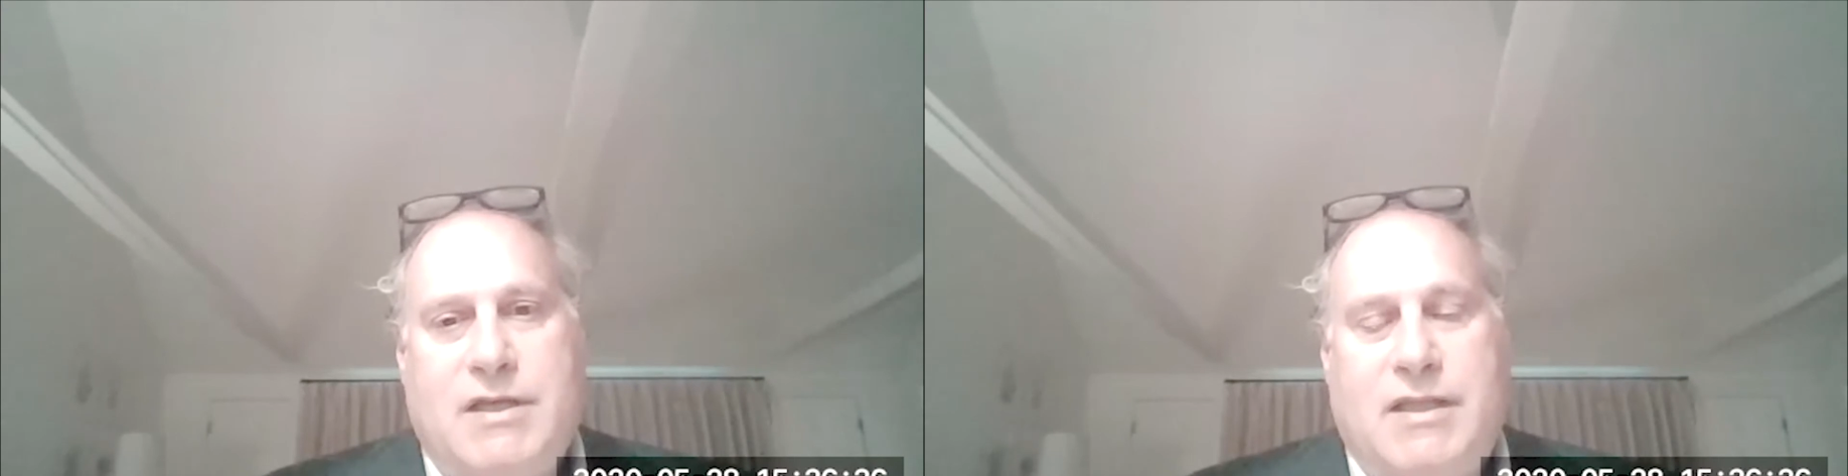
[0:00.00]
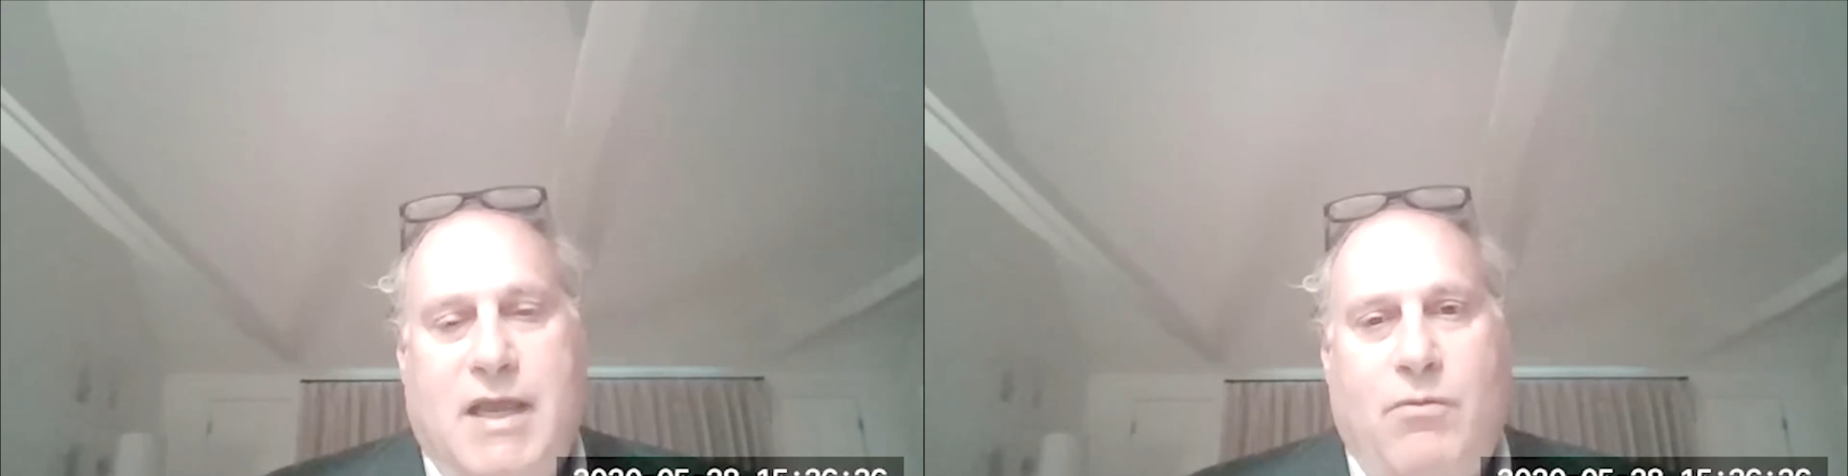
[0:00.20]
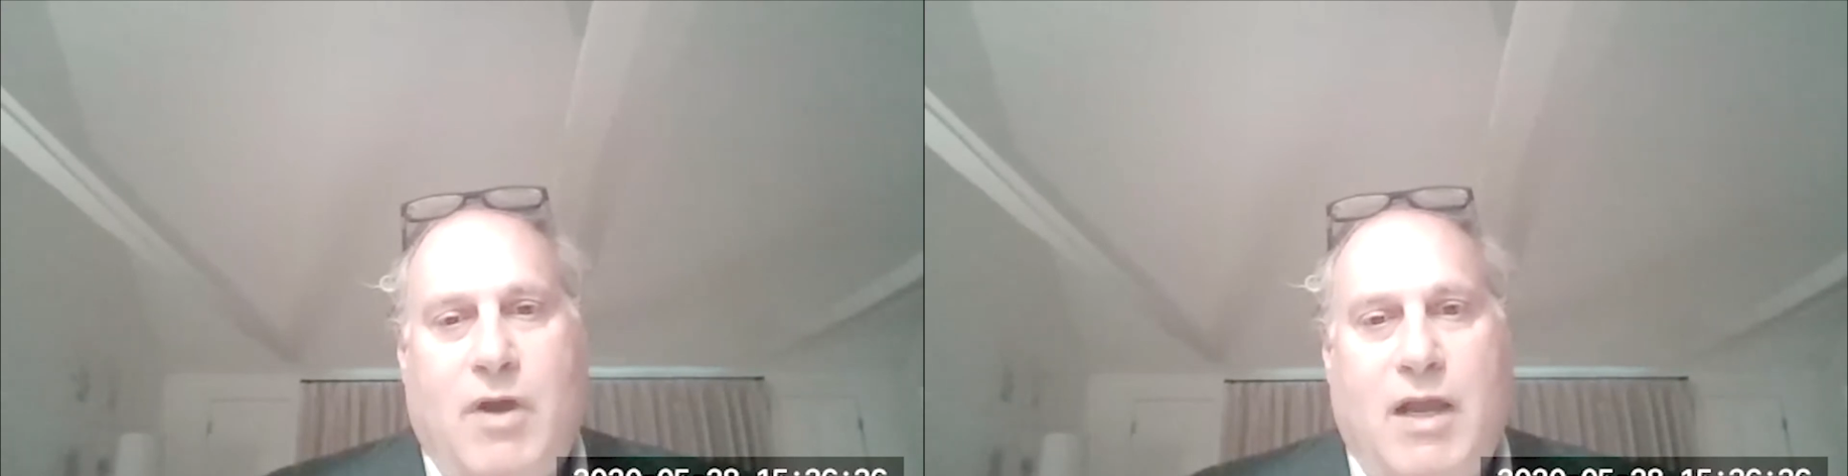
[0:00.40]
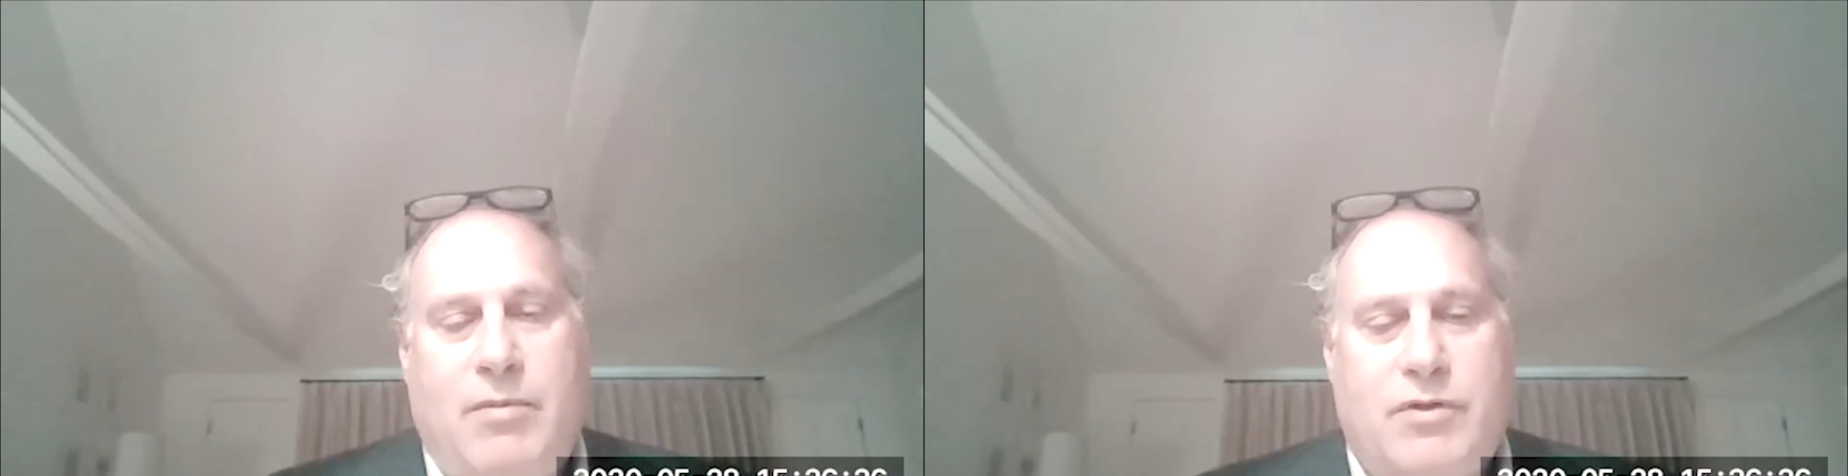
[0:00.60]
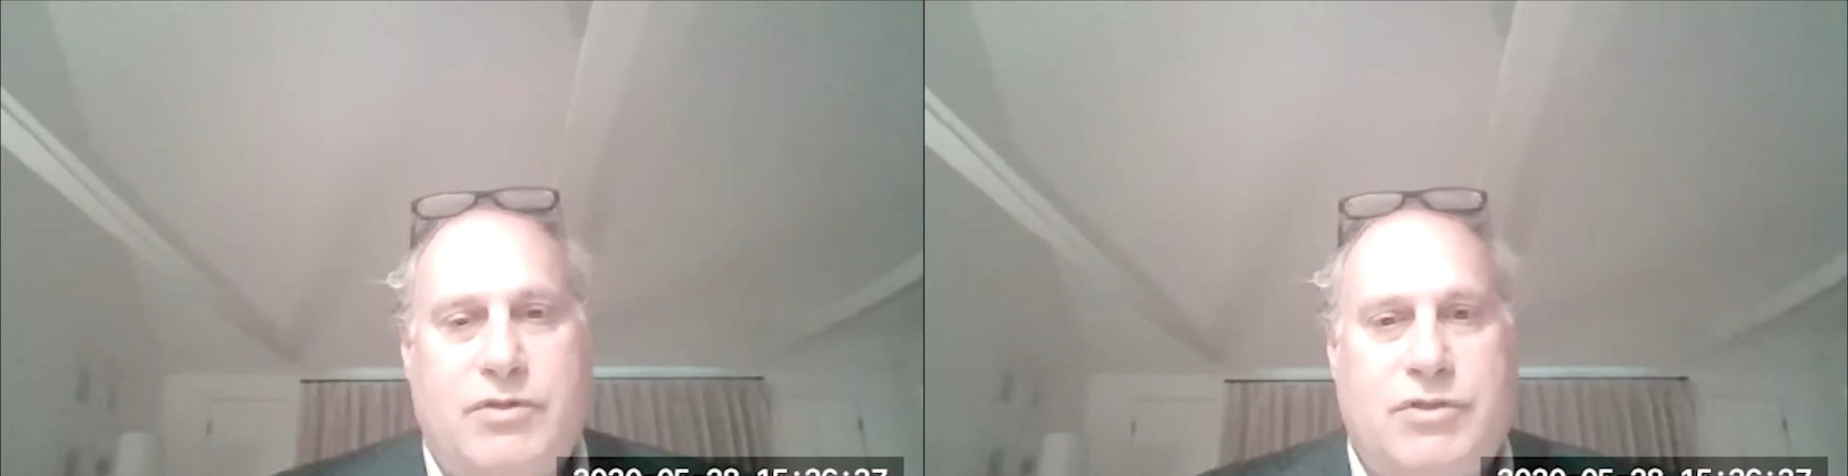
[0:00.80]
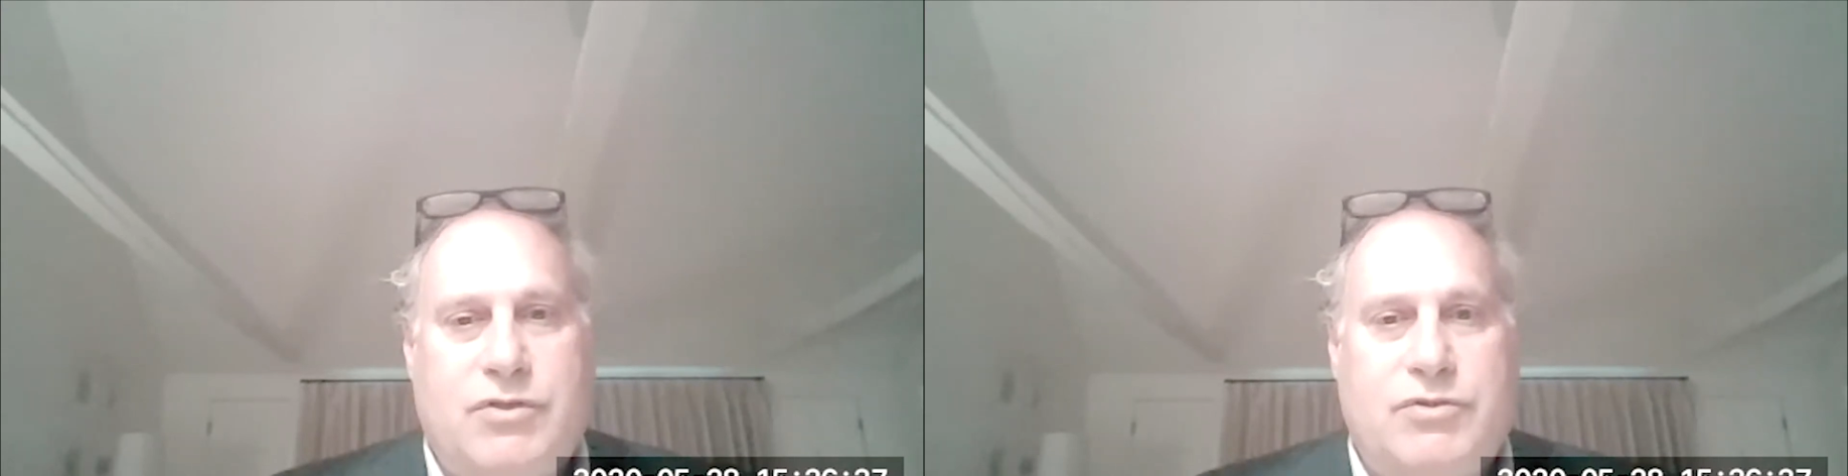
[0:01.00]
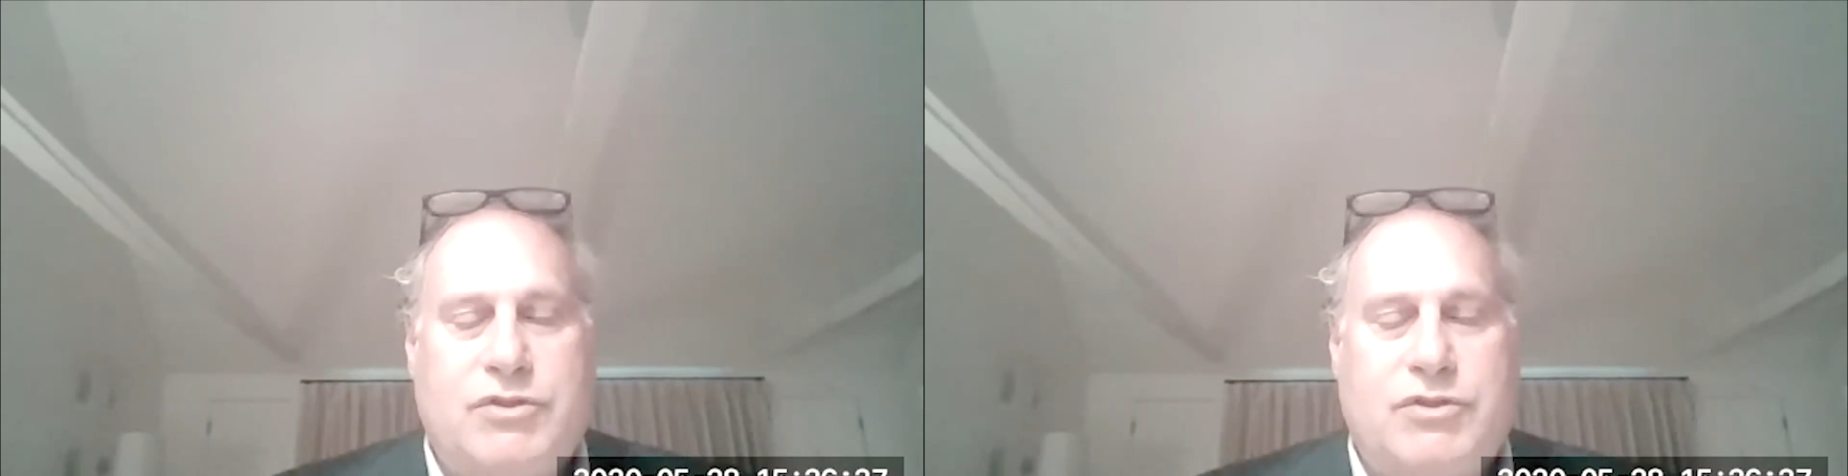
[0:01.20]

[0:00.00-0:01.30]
and they were able to